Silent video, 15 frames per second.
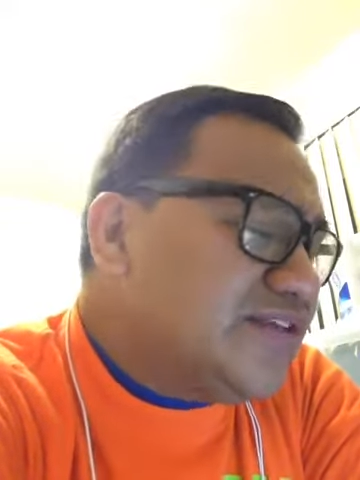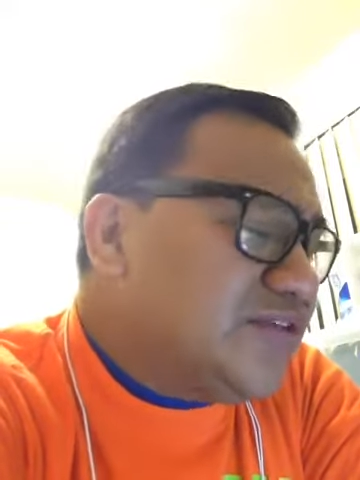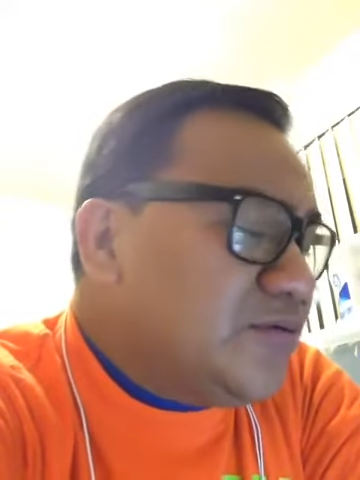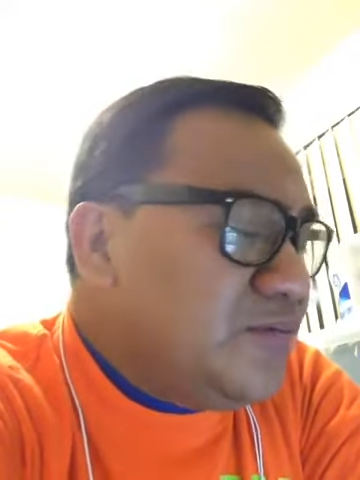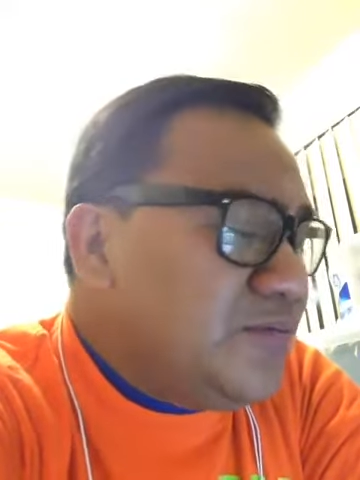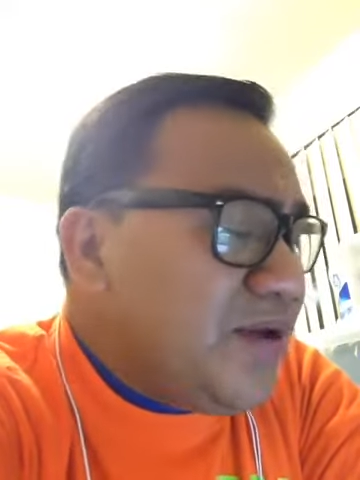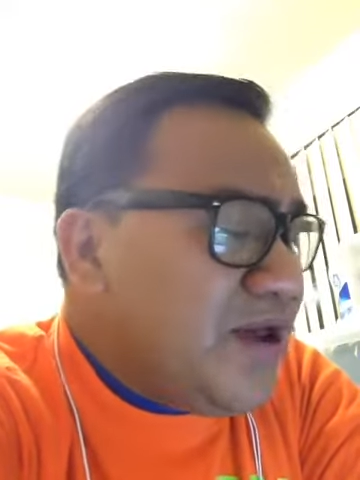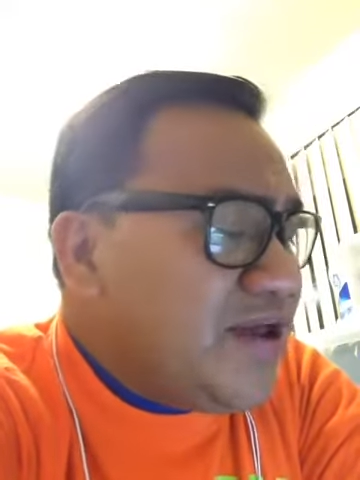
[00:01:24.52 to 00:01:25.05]

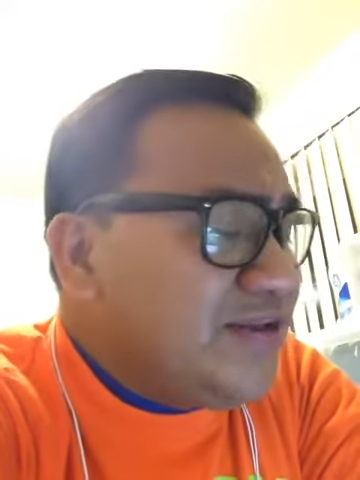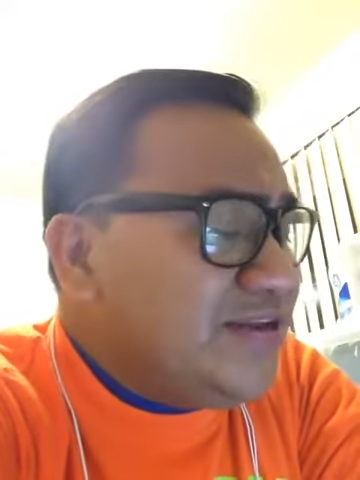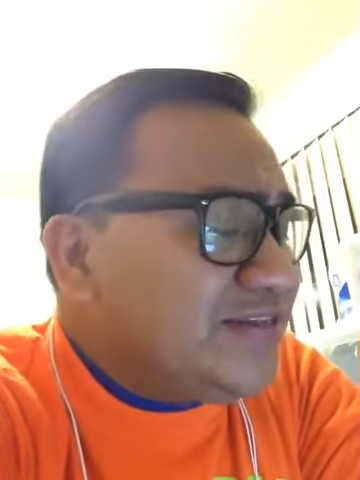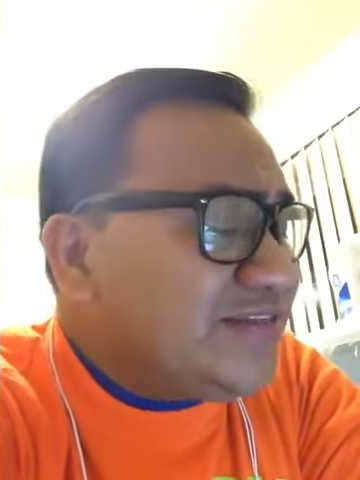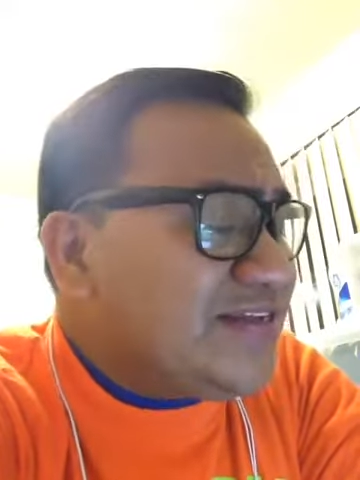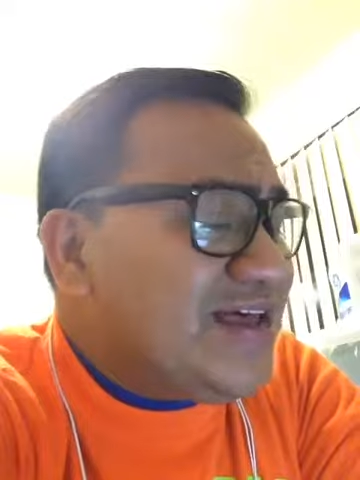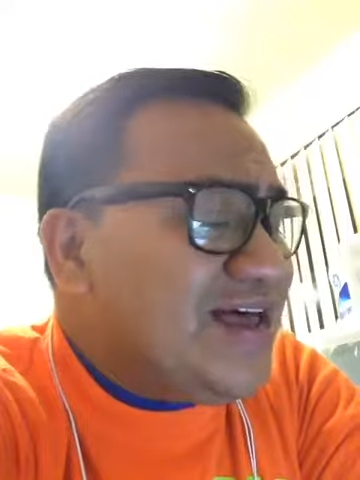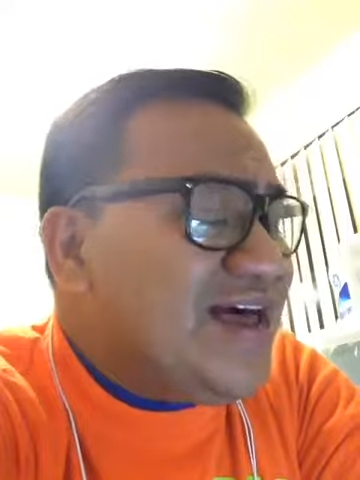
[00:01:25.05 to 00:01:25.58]
So
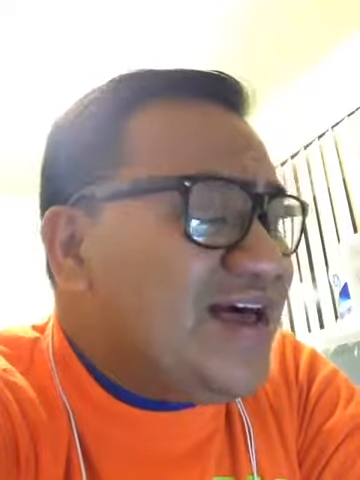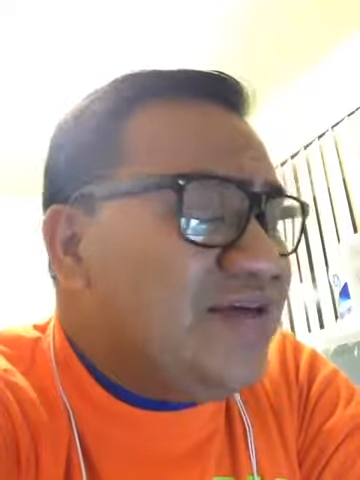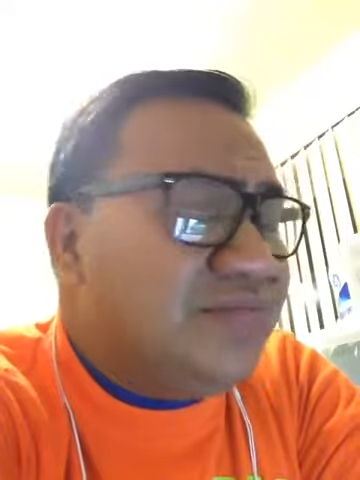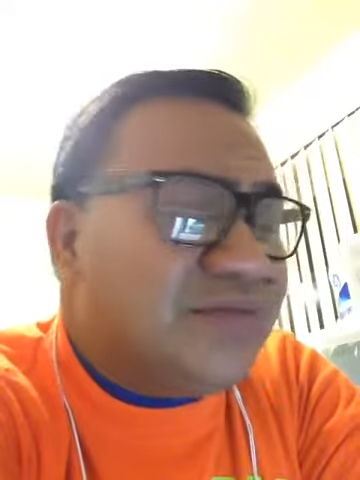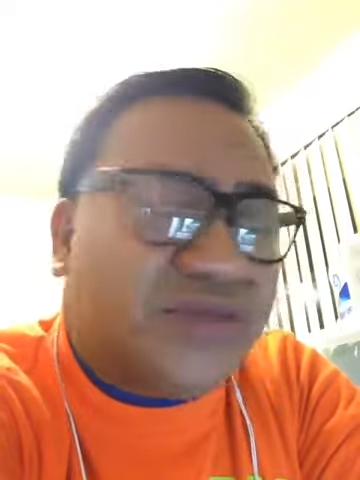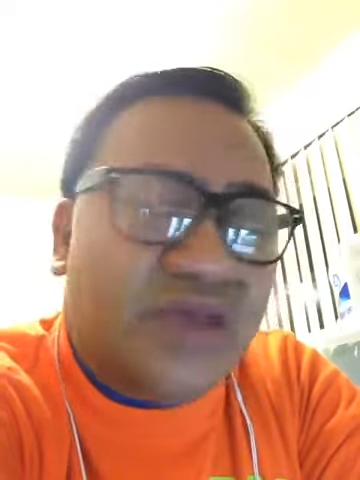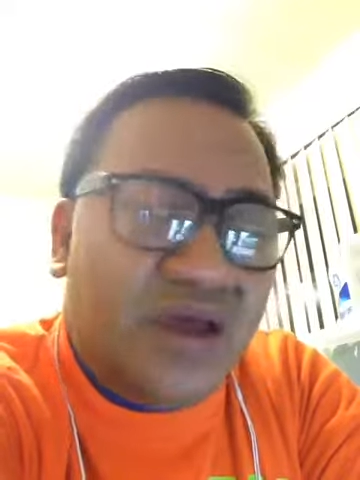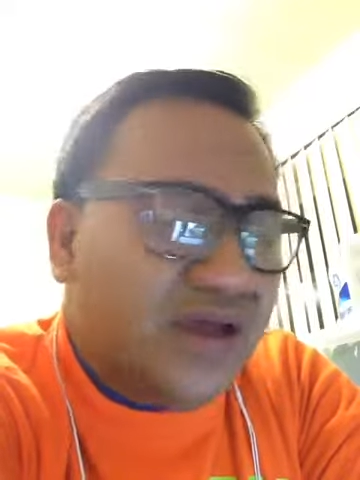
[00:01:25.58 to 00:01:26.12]
many
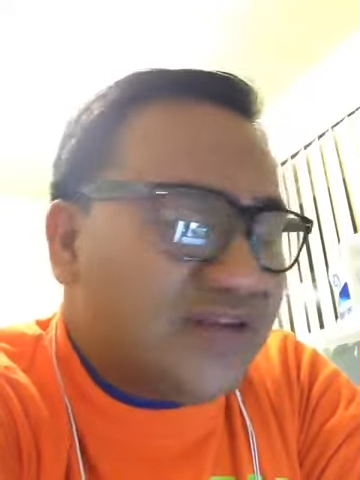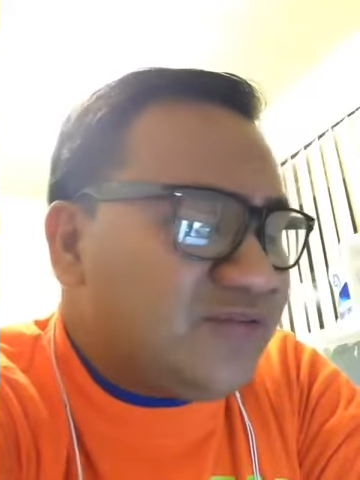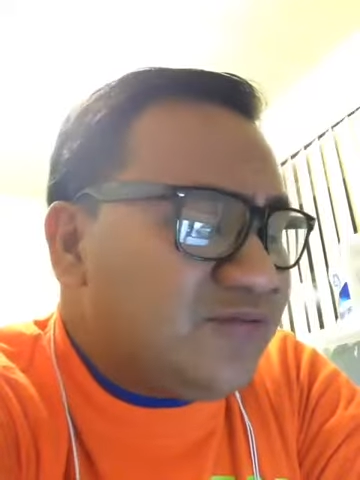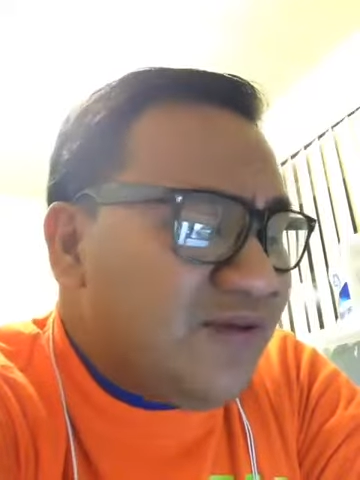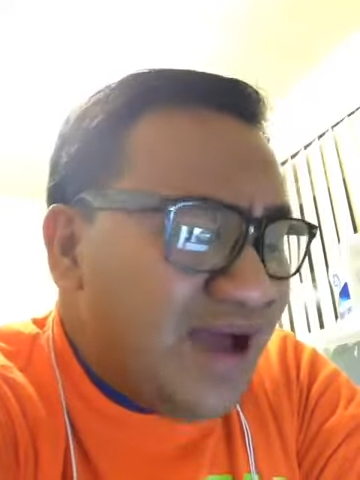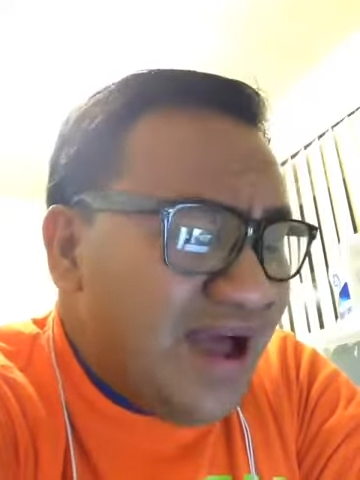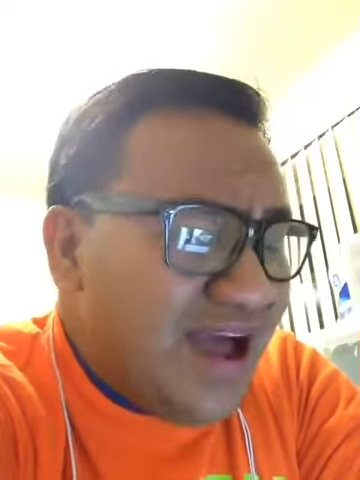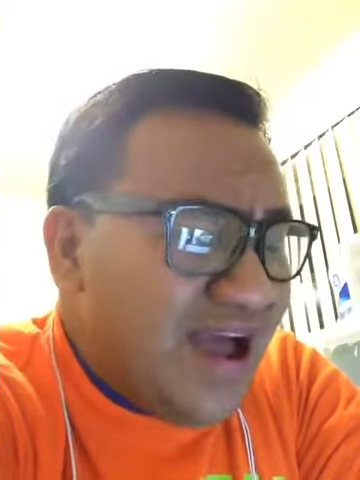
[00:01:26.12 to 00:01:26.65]
times I
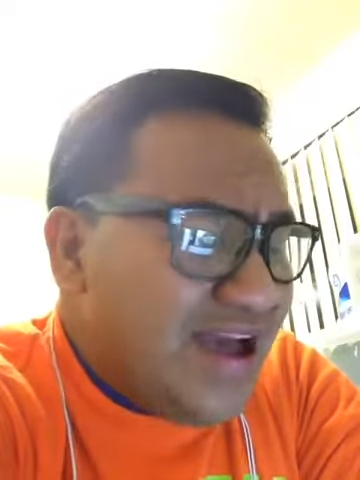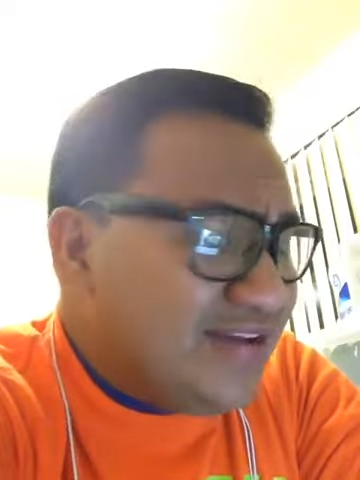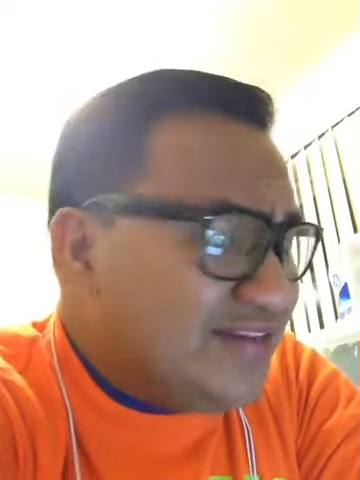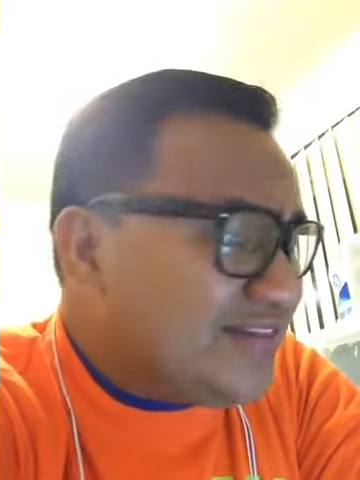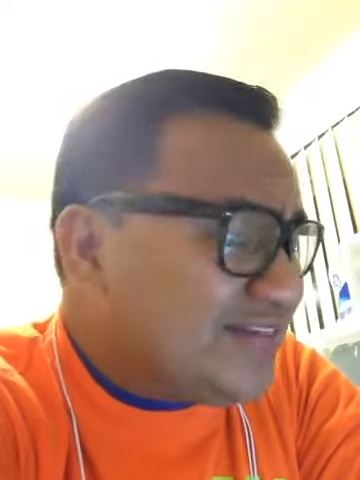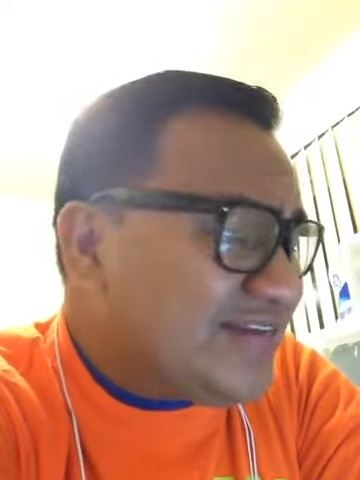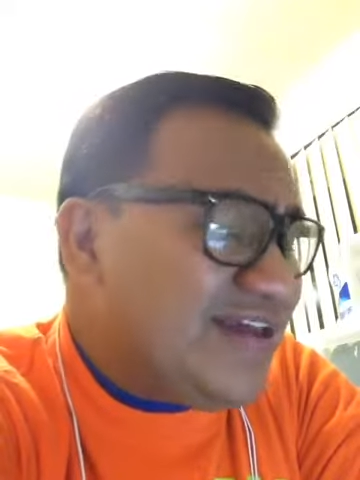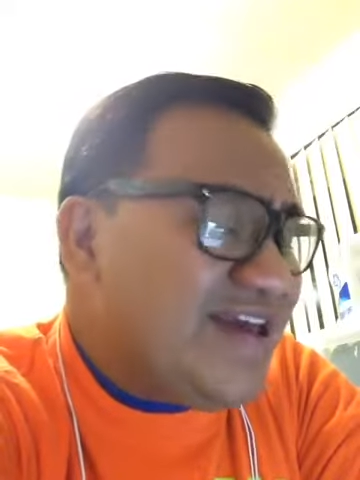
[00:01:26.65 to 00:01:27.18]
try
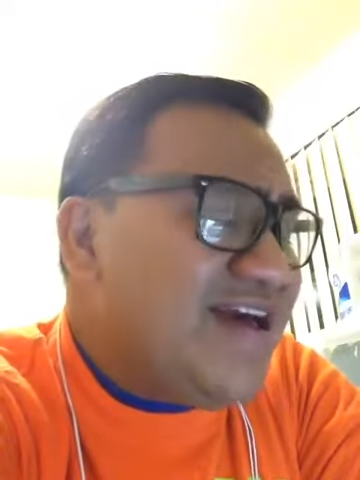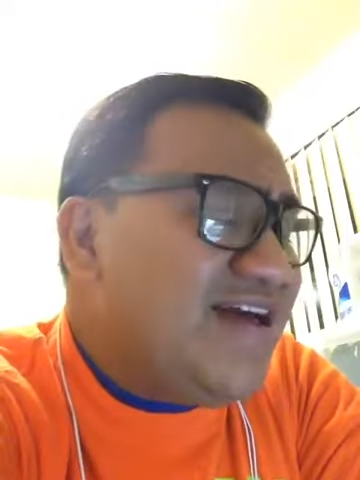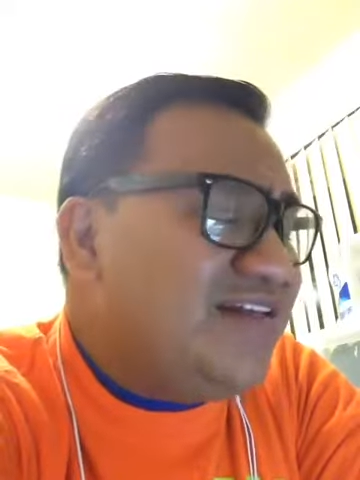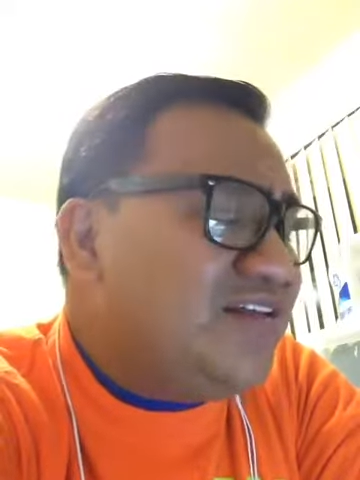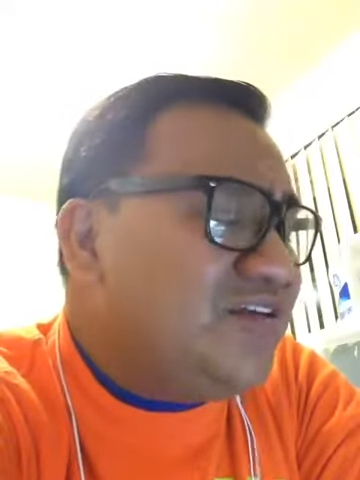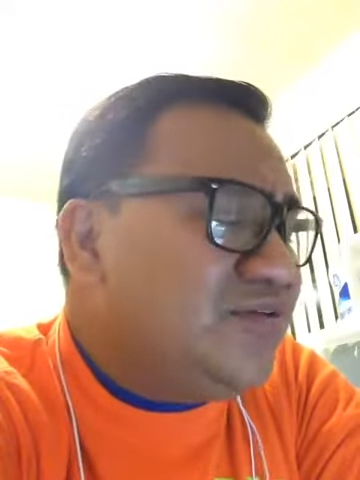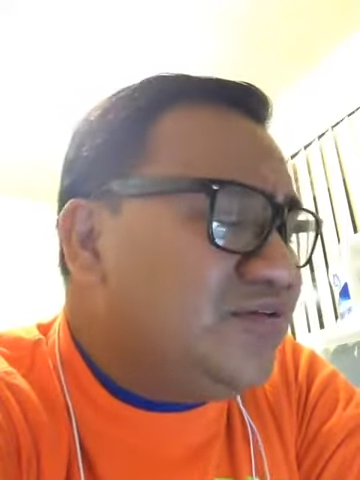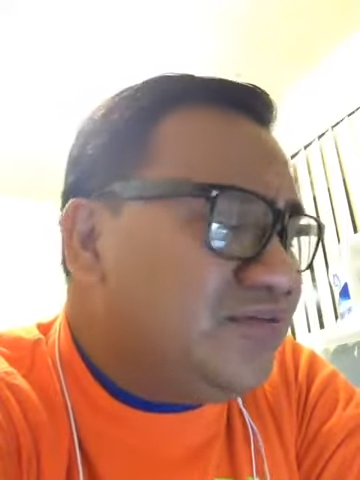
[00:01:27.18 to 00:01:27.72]
to
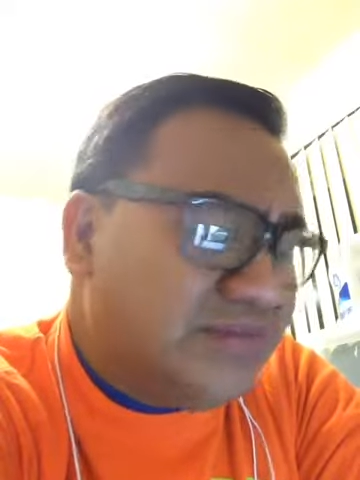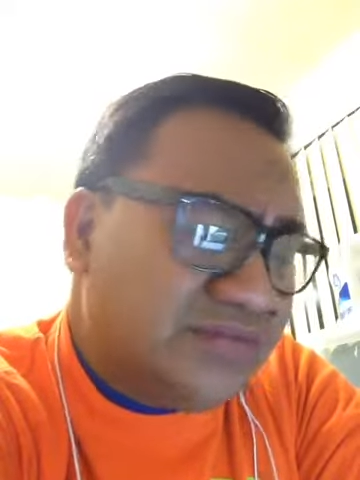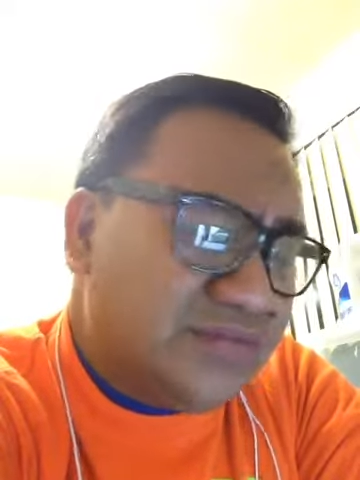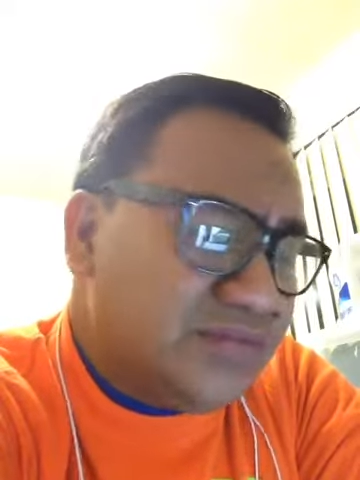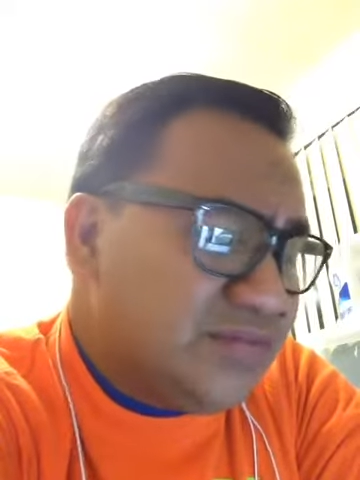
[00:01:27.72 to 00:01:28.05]
tell you,